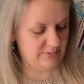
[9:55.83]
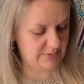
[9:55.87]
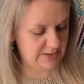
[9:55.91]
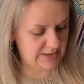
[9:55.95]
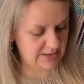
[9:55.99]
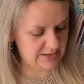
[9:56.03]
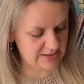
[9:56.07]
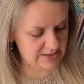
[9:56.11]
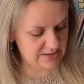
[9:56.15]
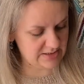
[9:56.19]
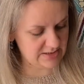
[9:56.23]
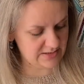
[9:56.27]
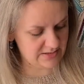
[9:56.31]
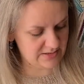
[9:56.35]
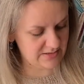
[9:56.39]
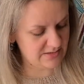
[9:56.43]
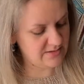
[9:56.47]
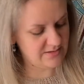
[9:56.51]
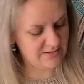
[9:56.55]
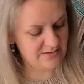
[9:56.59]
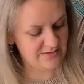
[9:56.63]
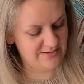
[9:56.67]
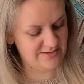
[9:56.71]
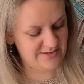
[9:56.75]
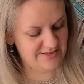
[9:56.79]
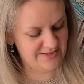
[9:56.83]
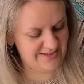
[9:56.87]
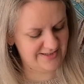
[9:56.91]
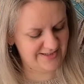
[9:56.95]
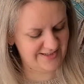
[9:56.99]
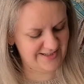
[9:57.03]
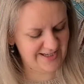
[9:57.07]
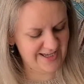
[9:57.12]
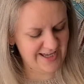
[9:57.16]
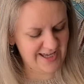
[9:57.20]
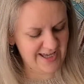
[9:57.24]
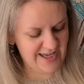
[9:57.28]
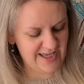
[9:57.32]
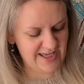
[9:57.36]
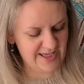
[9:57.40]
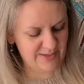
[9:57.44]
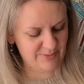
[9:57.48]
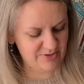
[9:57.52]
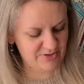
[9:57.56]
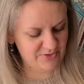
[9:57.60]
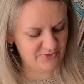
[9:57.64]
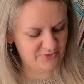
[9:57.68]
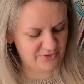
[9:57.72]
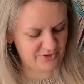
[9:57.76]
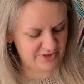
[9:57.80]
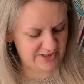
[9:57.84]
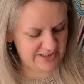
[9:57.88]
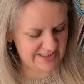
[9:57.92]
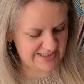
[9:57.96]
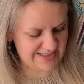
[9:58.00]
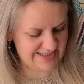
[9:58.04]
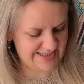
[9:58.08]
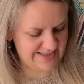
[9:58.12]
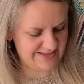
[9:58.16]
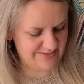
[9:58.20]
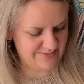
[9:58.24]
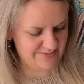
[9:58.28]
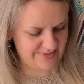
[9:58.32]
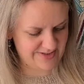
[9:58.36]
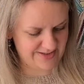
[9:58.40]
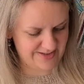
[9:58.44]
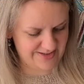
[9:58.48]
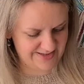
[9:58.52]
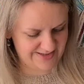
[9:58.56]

because a bit of criticism.